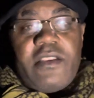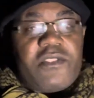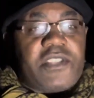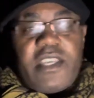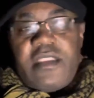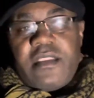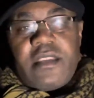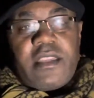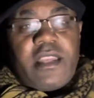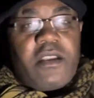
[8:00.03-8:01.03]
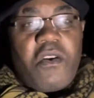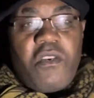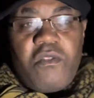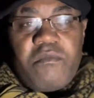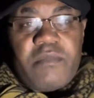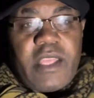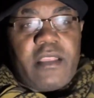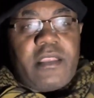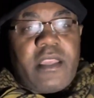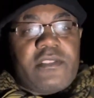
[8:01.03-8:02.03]
or she get home,
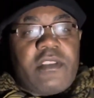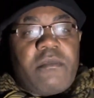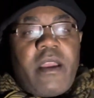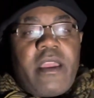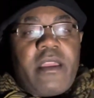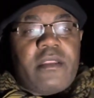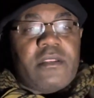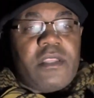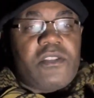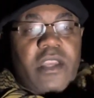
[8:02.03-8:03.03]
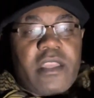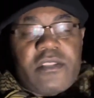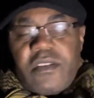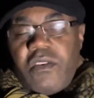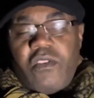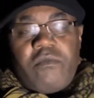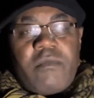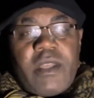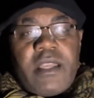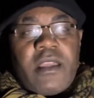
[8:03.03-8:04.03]
that, that samurai ninja gets home,
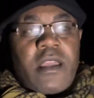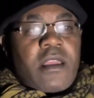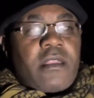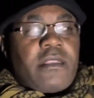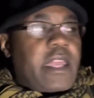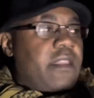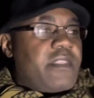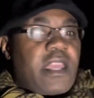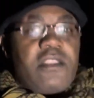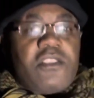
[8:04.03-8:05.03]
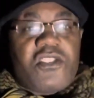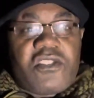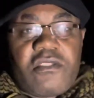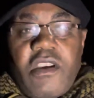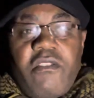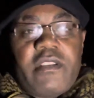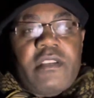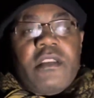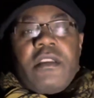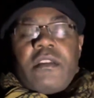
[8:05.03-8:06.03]
they could then just go and
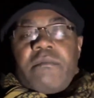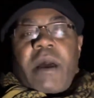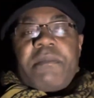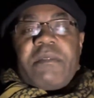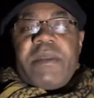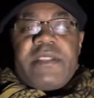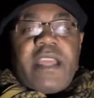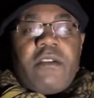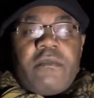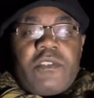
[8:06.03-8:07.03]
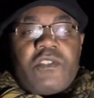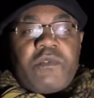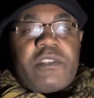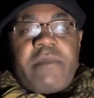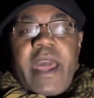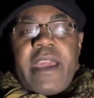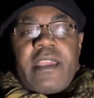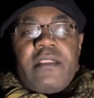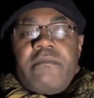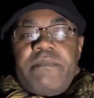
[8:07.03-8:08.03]
pop the pins out, switch them back,
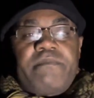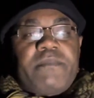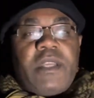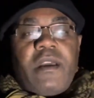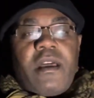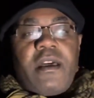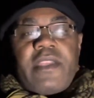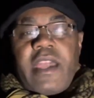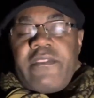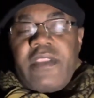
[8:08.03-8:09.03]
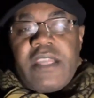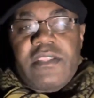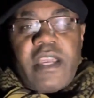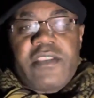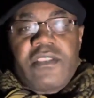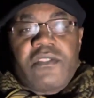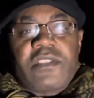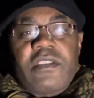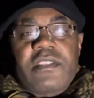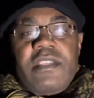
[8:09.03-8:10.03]
and da-da, they have a nice daisho
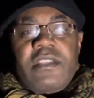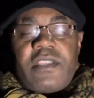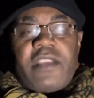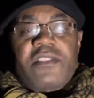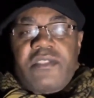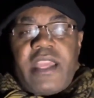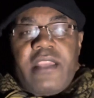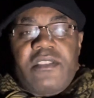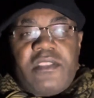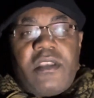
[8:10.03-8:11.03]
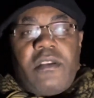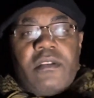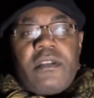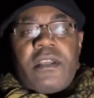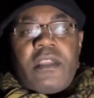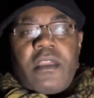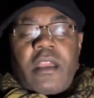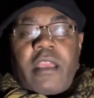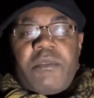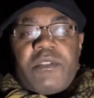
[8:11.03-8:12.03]
still, daisho set still,
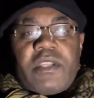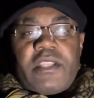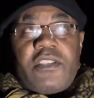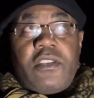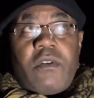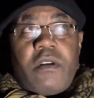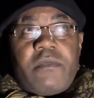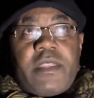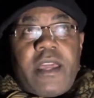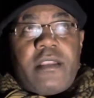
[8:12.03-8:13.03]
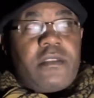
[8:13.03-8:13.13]
and able to continue on with that.